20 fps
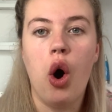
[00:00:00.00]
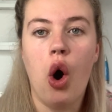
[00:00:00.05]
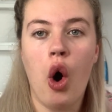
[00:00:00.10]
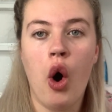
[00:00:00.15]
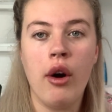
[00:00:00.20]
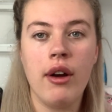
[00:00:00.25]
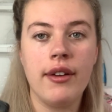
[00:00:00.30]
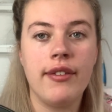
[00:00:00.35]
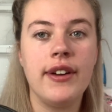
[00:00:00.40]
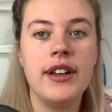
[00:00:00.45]

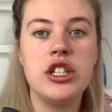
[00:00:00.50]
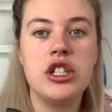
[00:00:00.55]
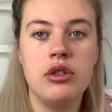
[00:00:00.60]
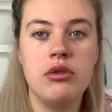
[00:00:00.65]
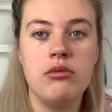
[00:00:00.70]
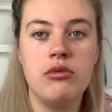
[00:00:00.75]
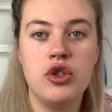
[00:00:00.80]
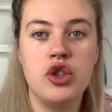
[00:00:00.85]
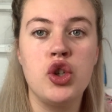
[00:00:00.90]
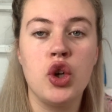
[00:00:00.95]
or if it's
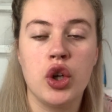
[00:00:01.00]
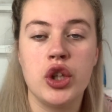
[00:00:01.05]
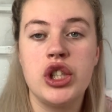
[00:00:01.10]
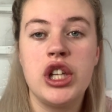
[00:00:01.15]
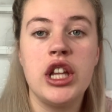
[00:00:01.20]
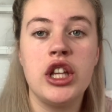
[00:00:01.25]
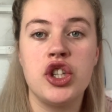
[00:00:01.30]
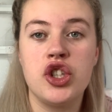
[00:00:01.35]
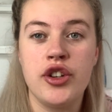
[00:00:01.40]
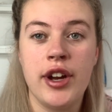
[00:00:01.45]
just
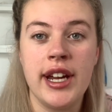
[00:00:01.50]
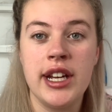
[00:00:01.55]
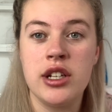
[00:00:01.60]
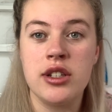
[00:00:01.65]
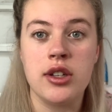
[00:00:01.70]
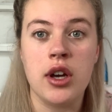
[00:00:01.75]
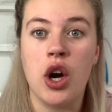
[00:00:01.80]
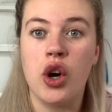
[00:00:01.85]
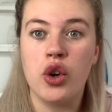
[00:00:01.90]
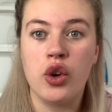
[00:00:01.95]
that the
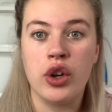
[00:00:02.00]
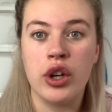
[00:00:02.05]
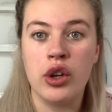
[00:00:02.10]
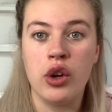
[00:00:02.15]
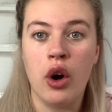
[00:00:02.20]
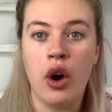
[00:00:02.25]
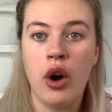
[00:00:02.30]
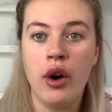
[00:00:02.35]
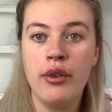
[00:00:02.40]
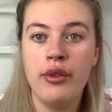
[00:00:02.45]
straighteners aren't good
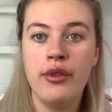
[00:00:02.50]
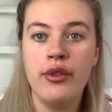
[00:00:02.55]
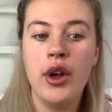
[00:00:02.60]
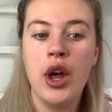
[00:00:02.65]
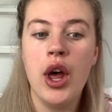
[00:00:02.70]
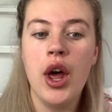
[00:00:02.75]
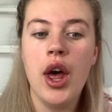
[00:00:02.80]
enough.